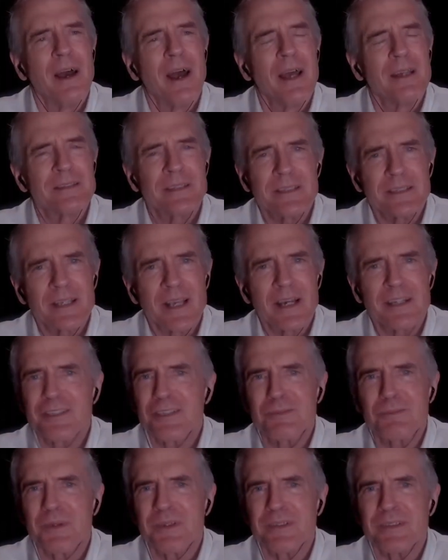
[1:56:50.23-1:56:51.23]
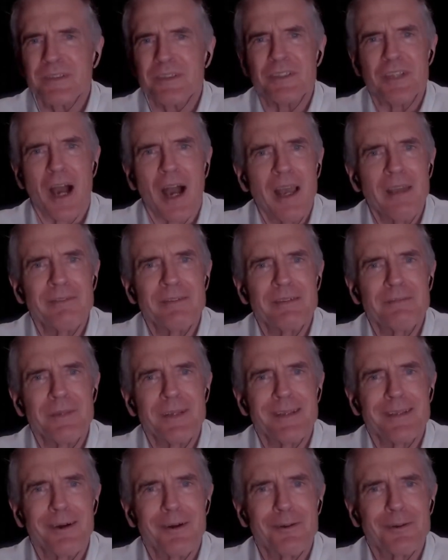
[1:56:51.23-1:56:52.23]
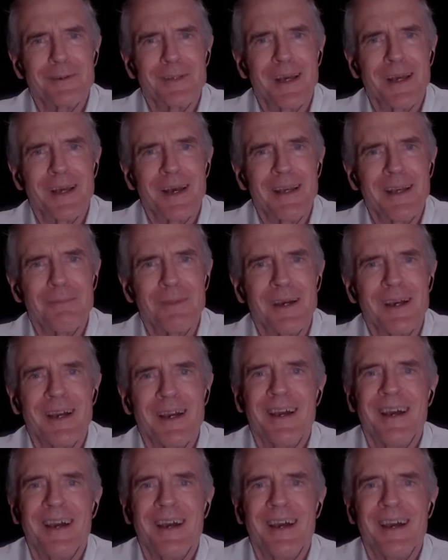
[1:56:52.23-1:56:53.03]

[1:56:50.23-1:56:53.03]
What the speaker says: has this guy just been jiving me the whole time?